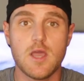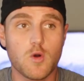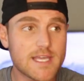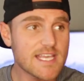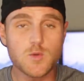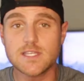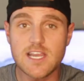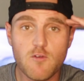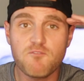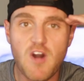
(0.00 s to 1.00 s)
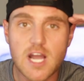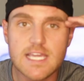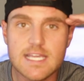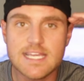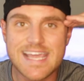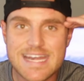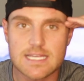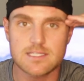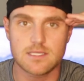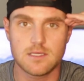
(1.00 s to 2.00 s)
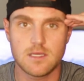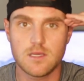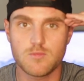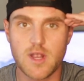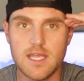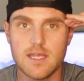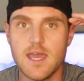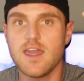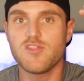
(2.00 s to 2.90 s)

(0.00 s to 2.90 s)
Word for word: Well, guess what? They don't get it, right?